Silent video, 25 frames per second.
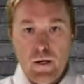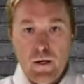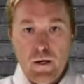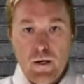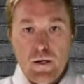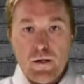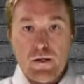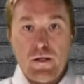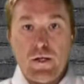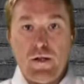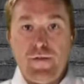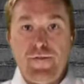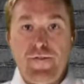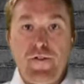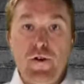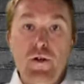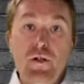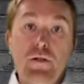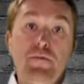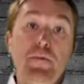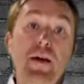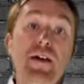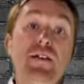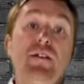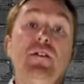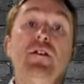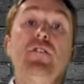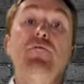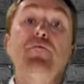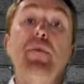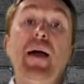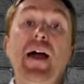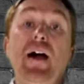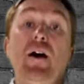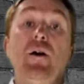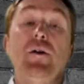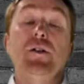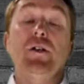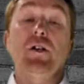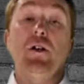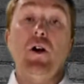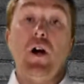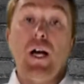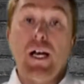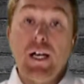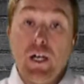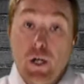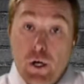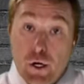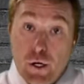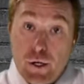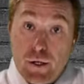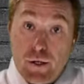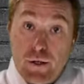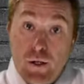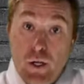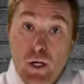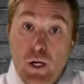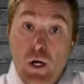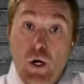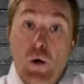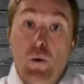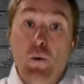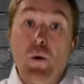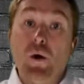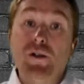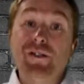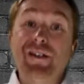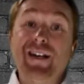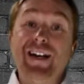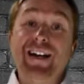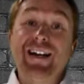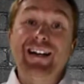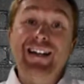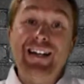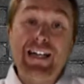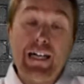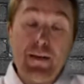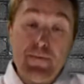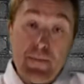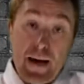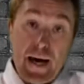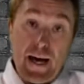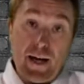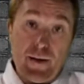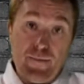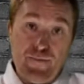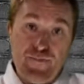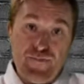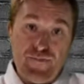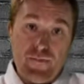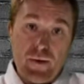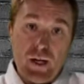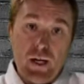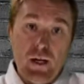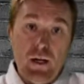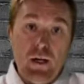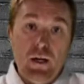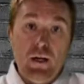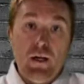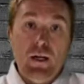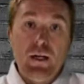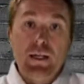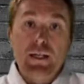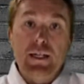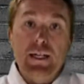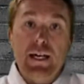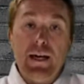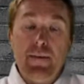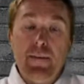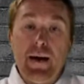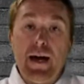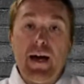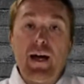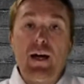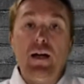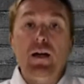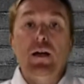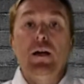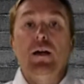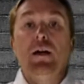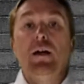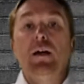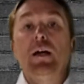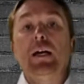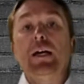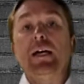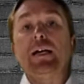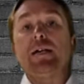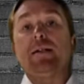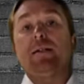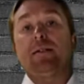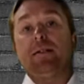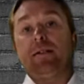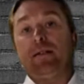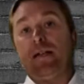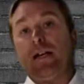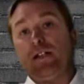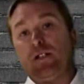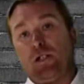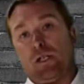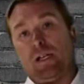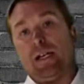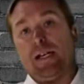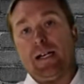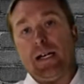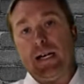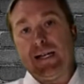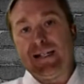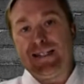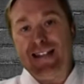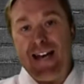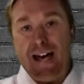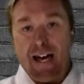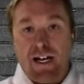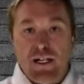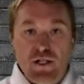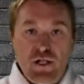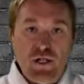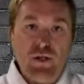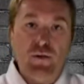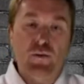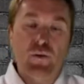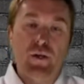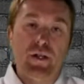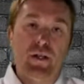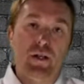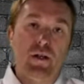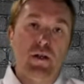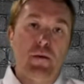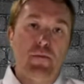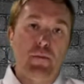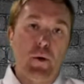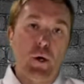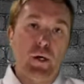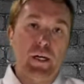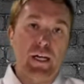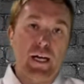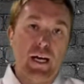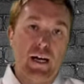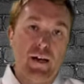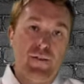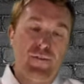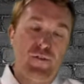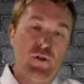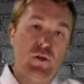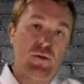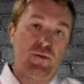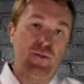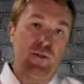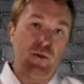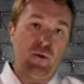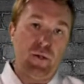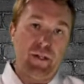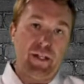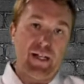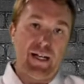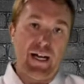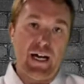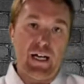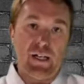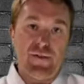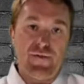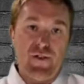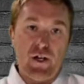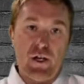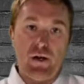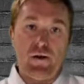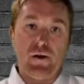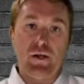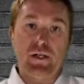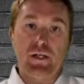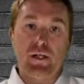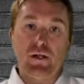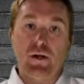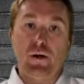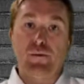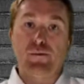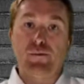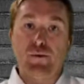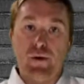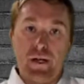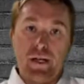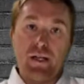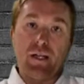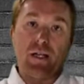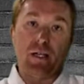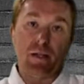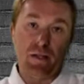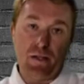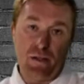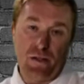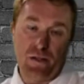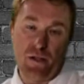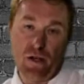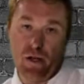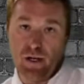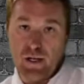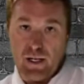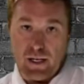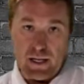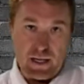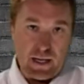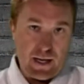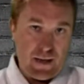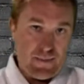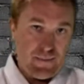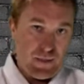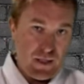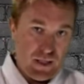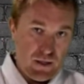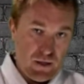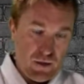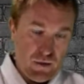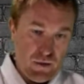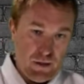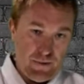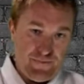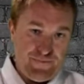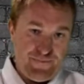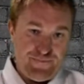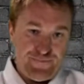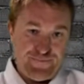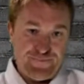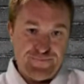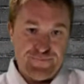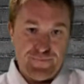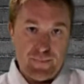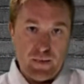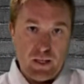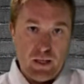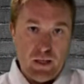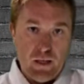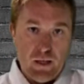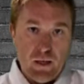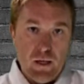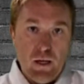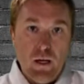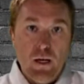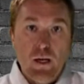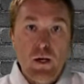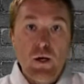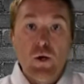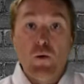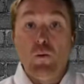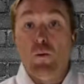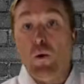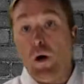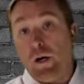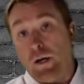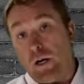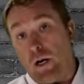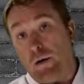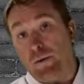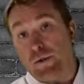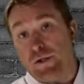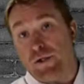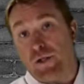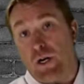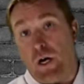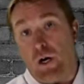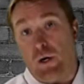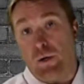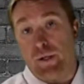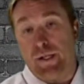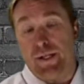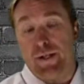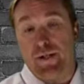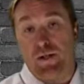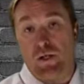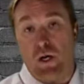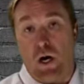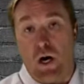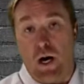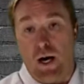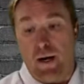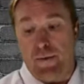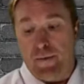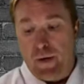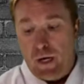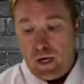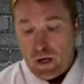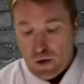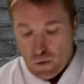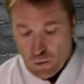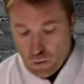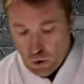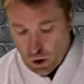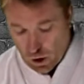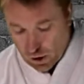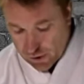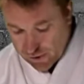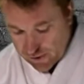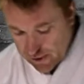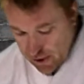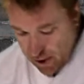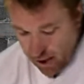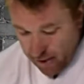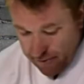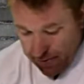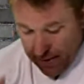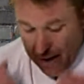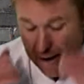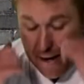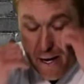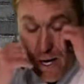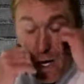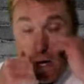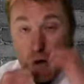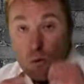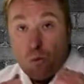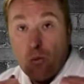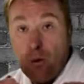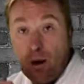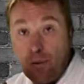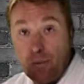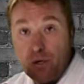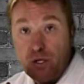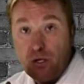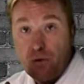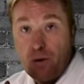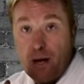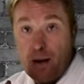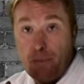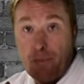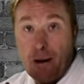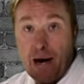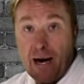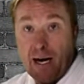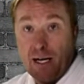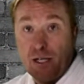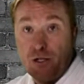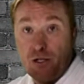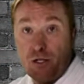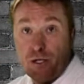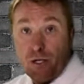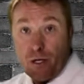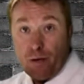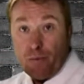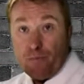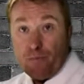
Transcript: So the first method of power that I learned was kime. Kime is essentially tension within the body, and if you saw the last video I did on breathing, this certainly comes into it. What I was told at the time was that when we do our punch,